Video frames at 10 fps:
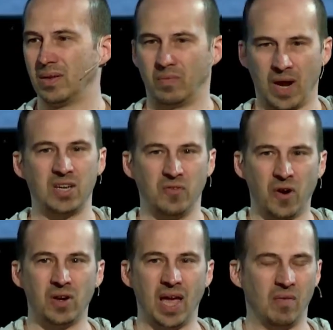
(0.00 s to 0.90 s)
Right? You've
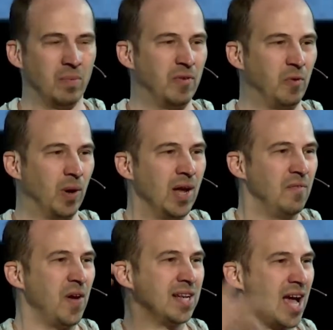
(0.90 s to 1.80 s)
heard that one before. In
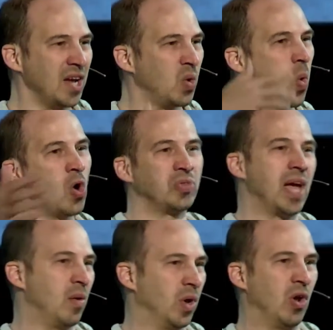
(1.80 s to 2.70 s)
fact, I quote
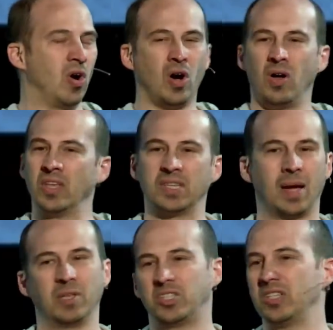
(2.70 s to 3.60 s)
that one all the time,
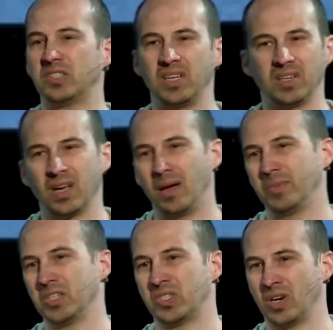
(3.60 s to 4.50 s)
that Jesus didn't come
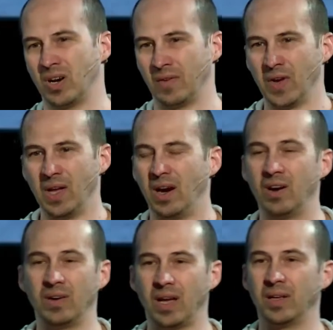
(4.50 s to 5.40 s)
to serve
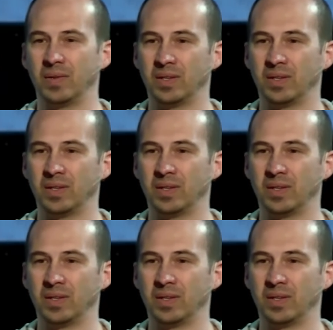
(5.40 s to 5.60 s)
or